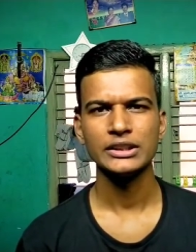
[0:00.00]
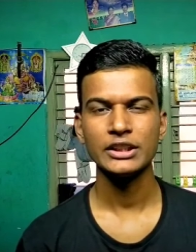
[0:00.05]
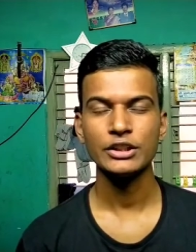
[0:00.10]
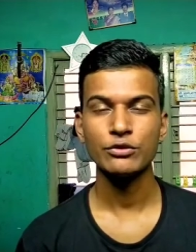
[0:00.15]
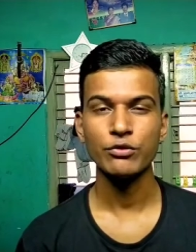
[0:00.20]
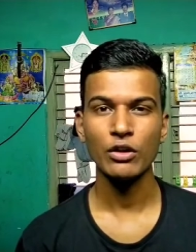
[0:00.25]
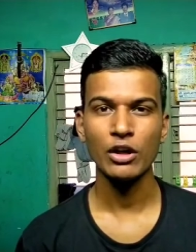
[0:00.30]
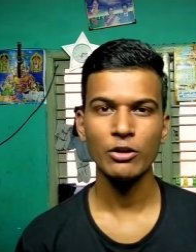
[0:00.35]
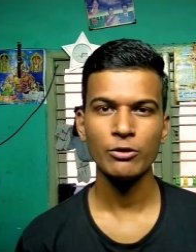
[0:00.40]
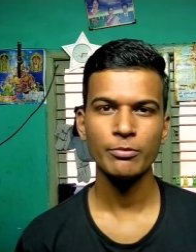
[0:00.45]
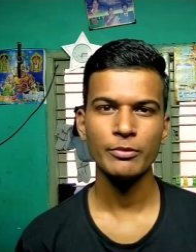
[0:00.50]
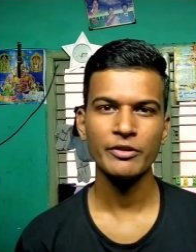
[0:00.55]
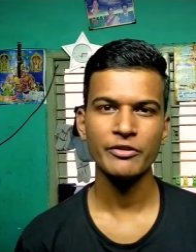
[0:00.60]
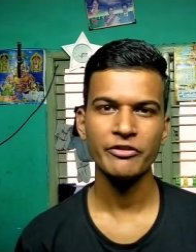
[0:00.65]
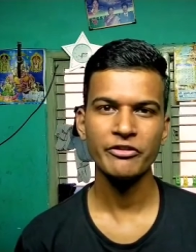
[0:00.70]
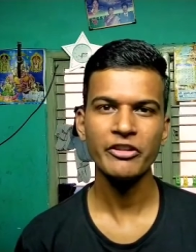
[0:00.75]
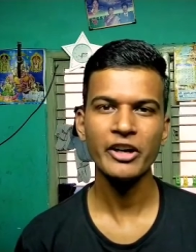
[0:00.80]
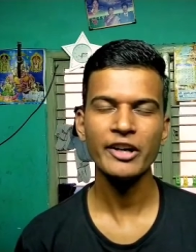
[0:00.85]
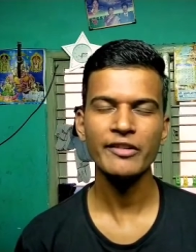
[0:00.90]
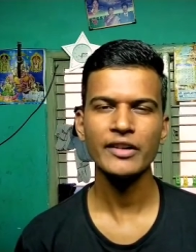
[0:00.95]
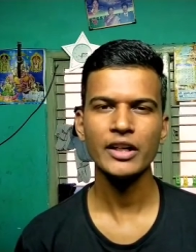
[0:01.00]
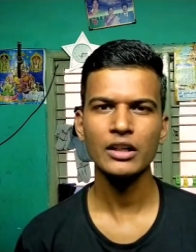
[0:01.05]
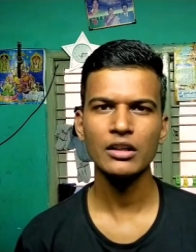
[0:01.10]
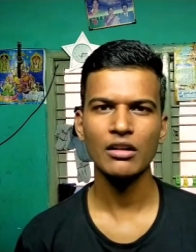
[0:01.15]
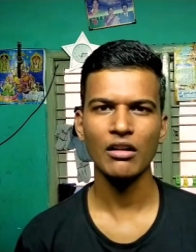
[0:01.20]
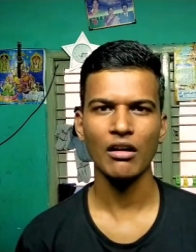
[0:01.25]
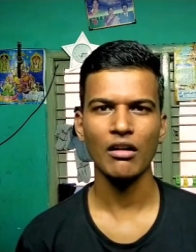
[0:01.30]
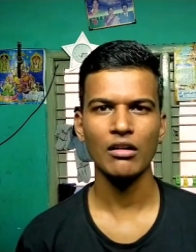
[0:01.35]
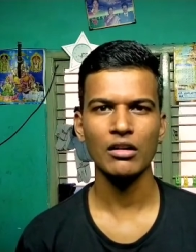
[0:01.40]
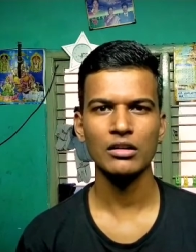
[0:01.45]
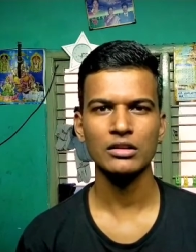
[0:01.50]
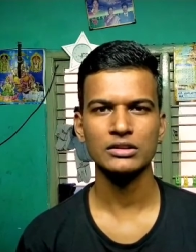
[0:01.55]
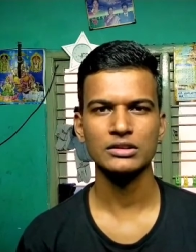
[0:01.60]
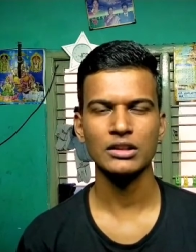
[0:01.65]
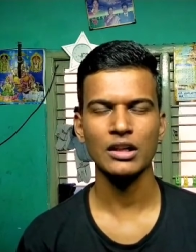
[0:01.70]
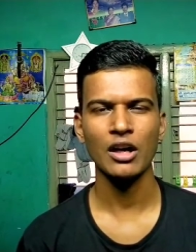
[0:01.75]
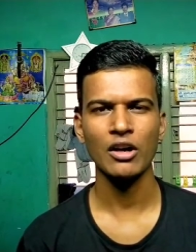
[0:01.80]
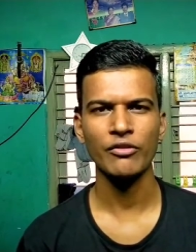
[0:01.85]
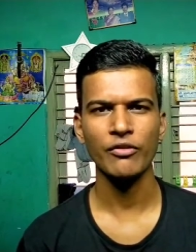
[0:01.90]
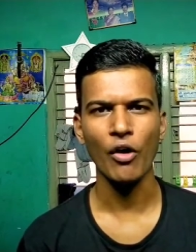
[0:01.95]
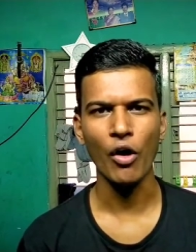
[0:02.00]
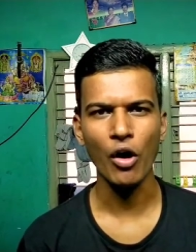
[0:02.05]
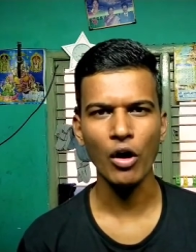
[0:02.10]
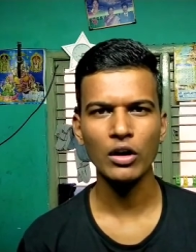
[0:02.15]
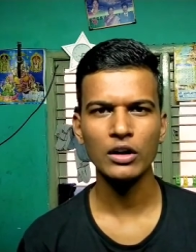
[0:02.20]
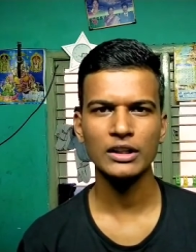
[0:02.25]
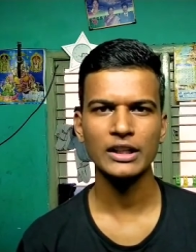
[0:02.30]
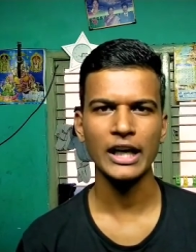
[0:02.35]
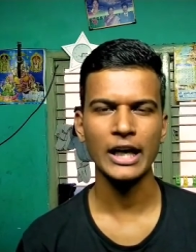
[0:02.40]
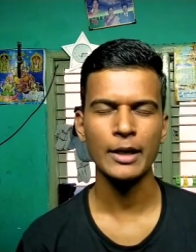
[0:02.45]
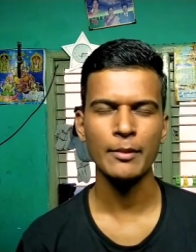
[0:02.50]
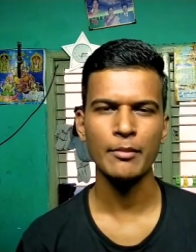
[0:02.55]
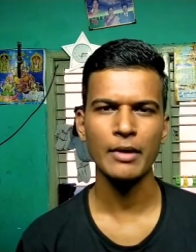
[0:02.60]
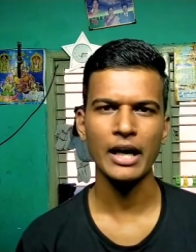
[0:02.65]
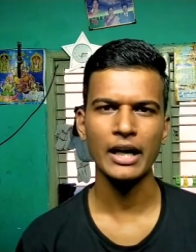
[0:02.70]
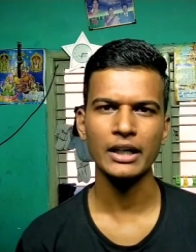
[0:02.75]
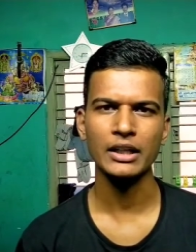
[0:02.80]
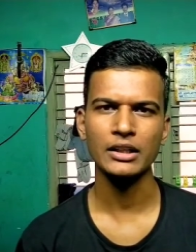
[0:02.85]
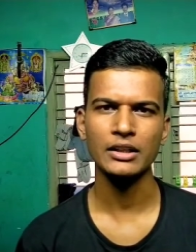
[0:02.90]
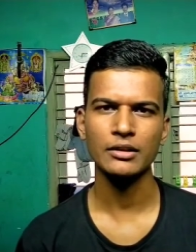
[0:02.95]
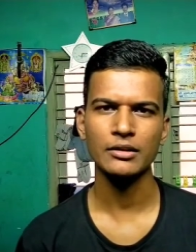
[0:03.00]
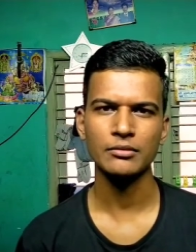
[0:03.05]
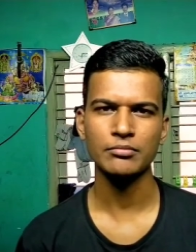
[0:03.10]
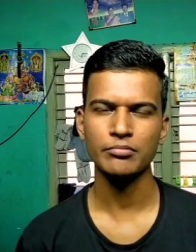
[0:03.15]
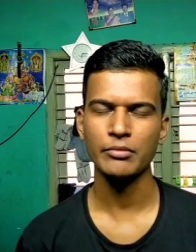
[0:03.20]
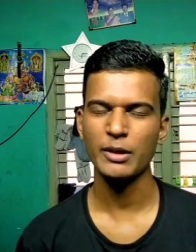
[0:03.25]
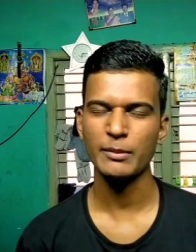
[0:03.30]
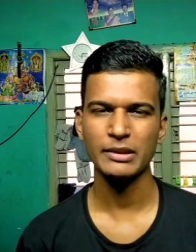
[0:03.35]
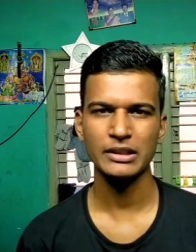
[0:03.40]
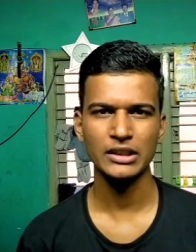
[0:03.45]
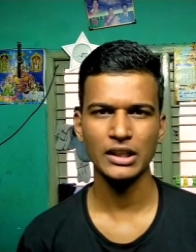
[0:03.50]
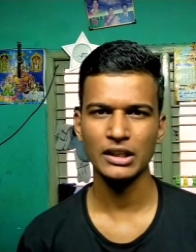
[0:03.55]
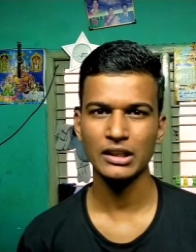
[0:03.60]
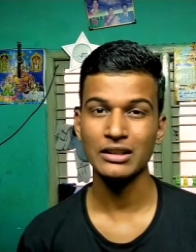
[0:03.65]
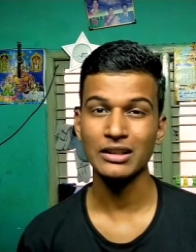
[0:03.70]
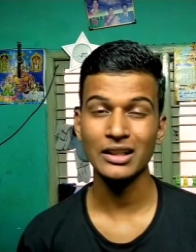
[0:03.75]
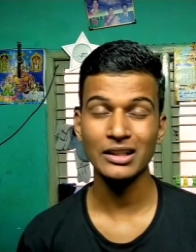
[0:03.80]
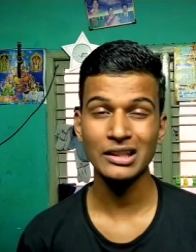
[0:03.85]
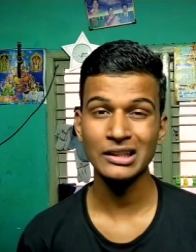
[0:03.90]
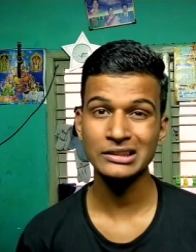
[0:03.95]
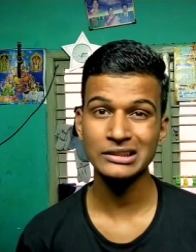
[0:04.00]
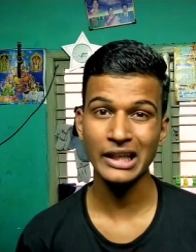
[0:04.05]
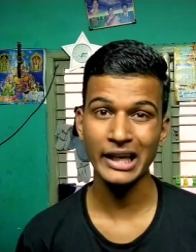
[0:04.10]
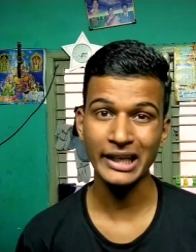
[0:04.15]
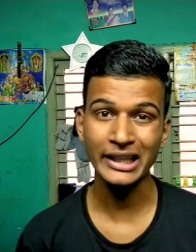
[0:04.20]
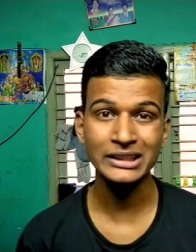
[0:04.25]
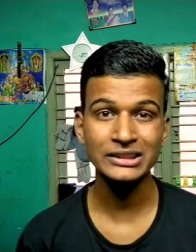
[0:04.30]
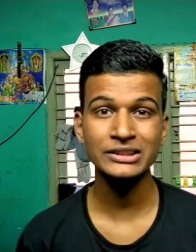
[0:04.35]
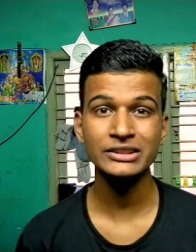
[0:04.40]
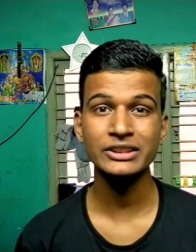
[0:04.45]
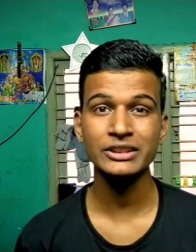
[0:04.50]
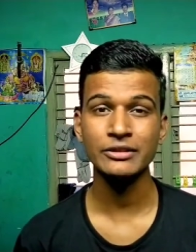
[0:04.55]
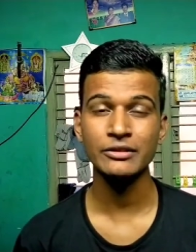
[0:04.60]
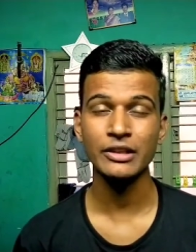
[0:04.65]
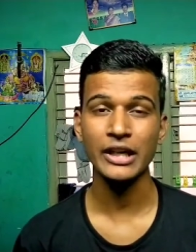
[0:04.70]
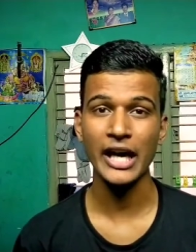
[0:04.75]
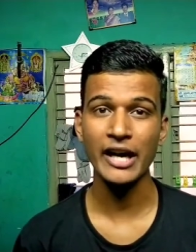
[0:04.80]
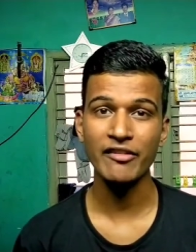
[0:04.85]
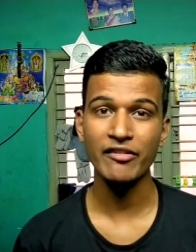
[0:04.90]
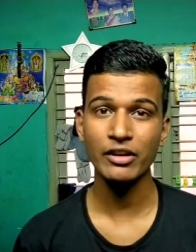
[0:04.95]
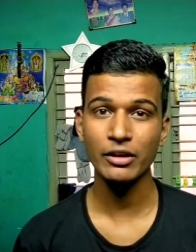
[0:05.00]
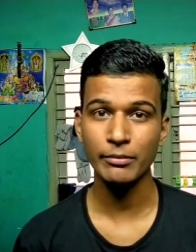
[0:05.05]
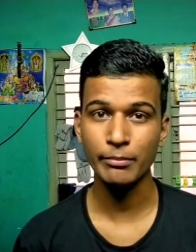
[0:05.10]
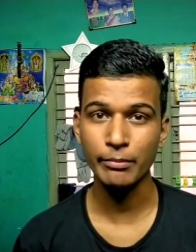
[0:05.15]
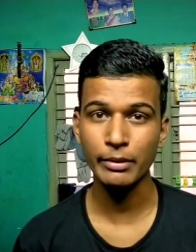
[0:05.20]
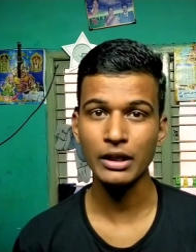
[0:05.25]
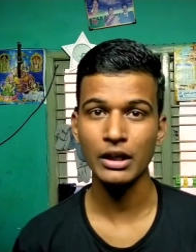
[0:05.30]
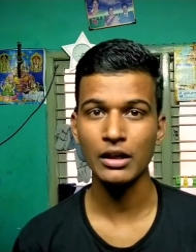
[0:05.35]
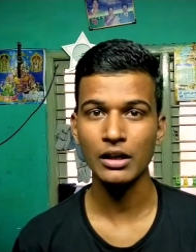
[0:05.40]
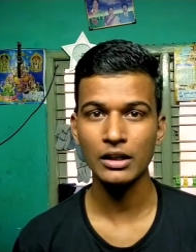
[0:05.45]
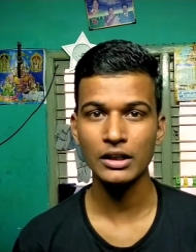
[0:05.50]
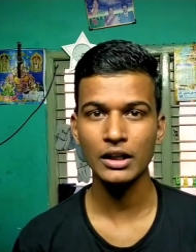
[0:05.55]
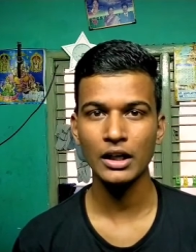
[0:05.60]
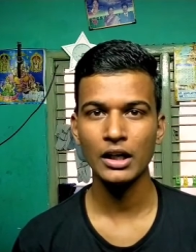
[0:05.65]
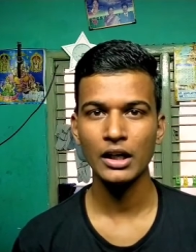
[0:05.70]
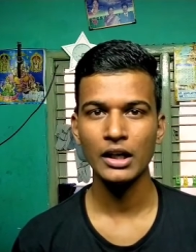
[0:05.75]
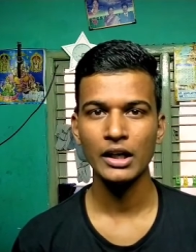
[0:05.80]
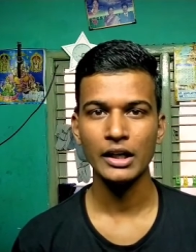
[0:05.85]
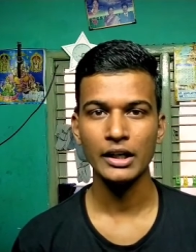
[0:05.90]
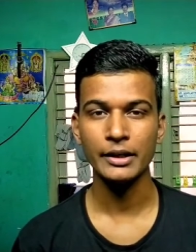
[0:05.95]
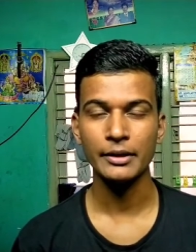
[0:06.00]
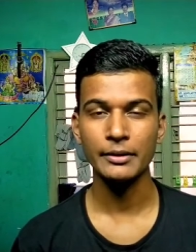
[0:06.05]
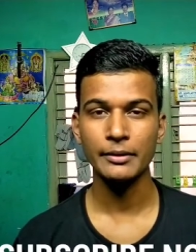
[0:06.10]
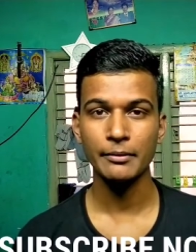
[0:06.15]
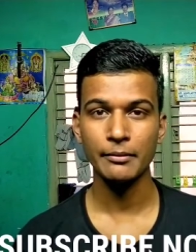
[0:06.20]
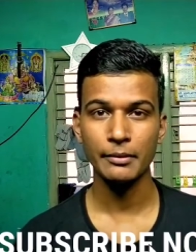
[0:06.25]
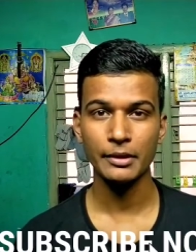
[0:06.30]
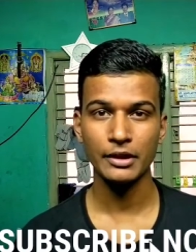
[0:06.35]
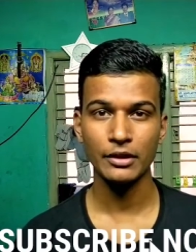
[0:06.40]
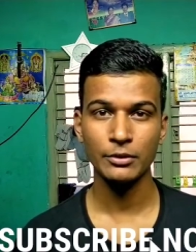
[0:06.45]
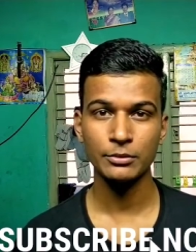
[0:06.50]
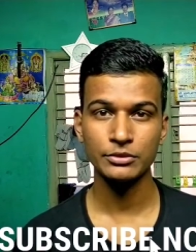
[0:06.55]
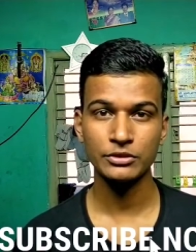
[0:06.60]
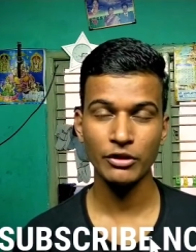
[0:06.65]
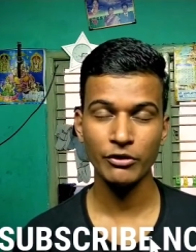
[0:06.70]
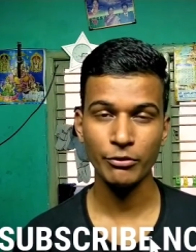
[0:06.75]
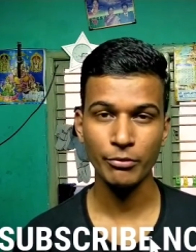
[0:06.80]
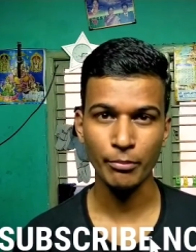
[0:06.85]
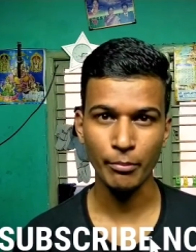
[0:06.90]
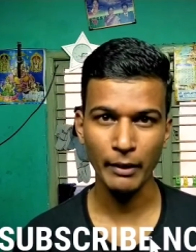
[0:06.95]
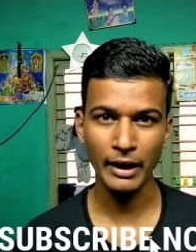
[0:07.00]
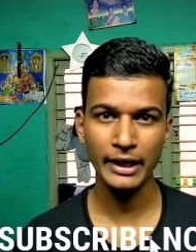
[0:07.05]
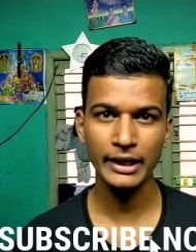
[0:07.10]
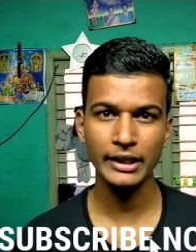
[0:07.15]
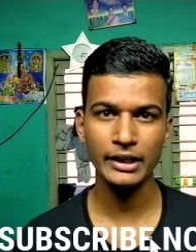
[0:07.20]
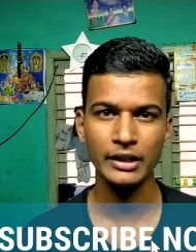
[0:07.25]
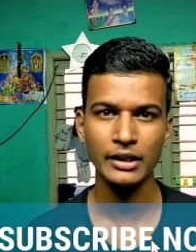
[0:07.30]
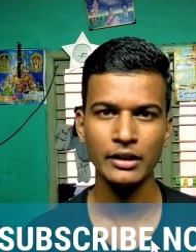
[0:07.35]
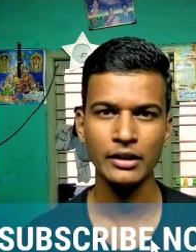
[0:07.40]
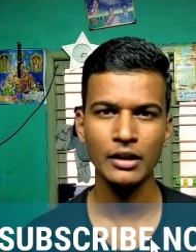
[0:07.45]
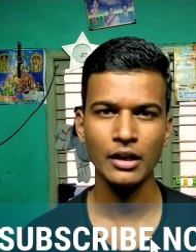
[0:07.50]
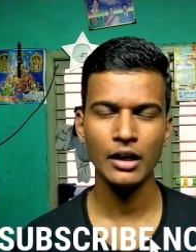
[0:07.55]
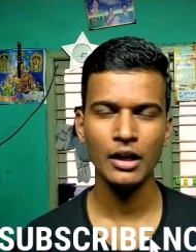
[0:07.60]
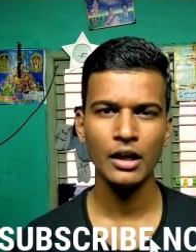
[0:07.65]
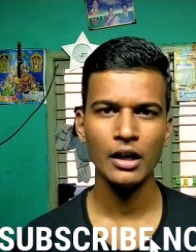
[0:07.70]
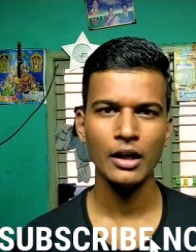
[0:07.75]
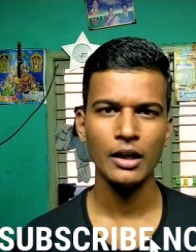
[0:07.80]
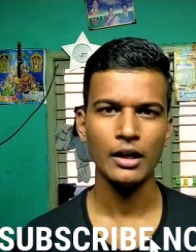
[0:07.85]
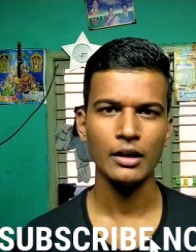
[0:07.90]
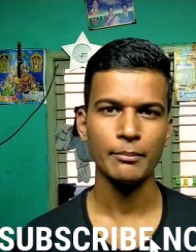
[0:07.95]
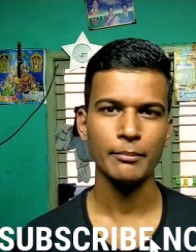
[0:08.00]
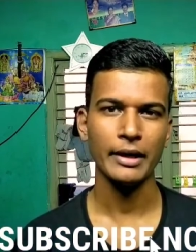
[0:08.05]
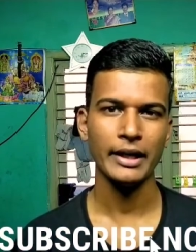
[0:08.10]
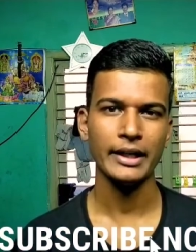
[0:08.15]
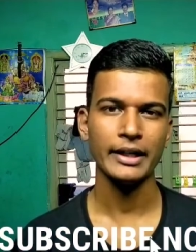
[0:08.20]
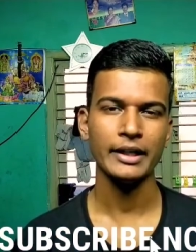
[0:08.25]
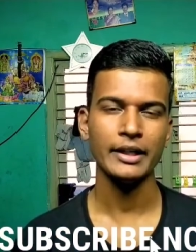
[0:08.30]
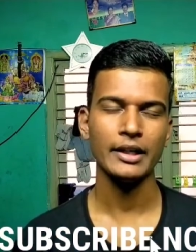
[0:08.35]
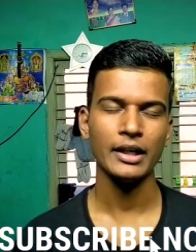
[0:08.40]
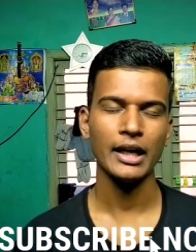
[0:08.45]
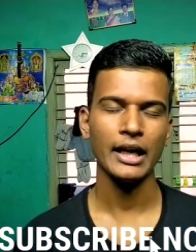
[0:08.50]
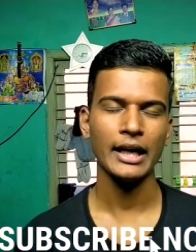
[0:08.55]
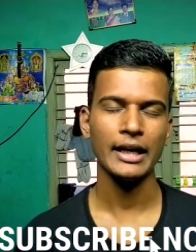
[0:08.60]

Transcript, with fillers: this is one of my favorite cars of all time and uh, maybe the greatest engine ever built in terms of my mind.